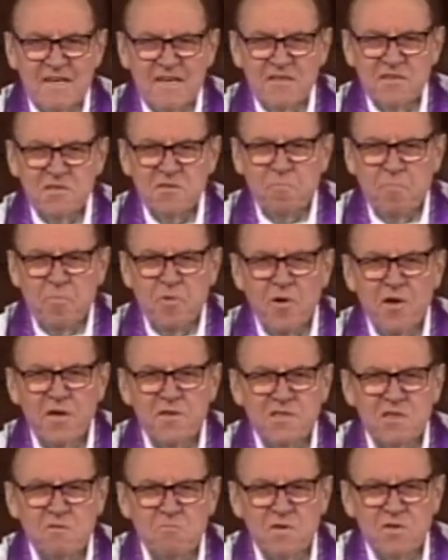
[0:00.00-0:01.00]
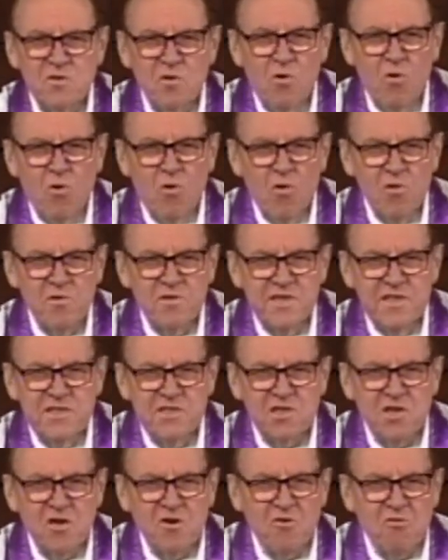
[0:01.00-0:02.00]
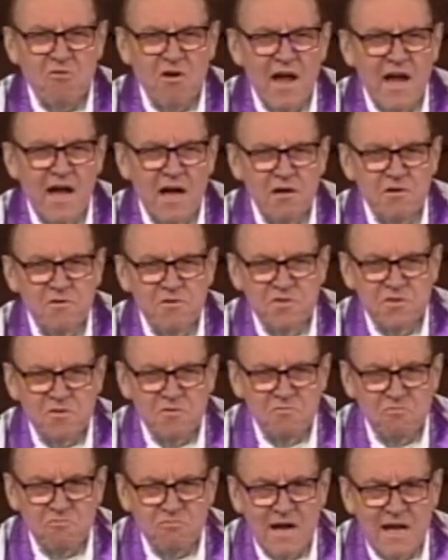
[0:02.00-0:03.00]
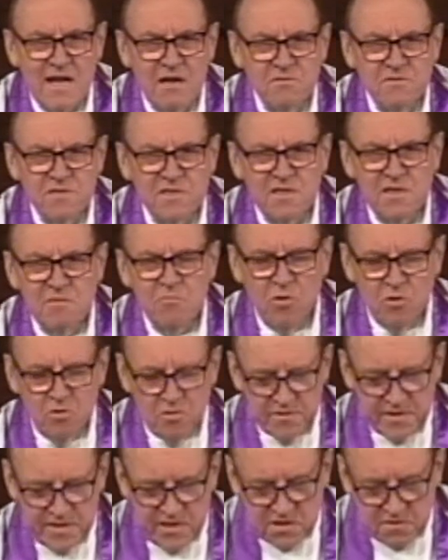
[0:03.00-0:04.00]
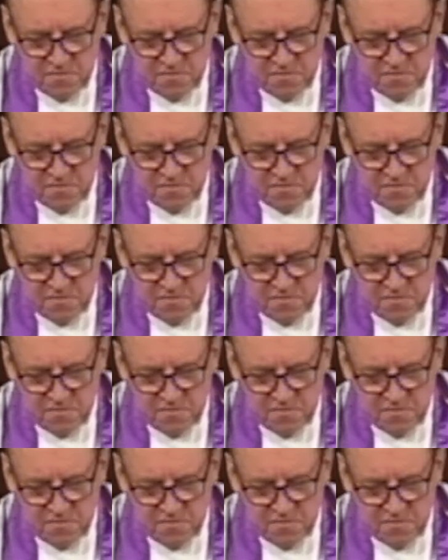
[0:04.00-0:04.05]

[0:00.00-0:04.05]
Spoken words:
this person with all these crowds around him, all these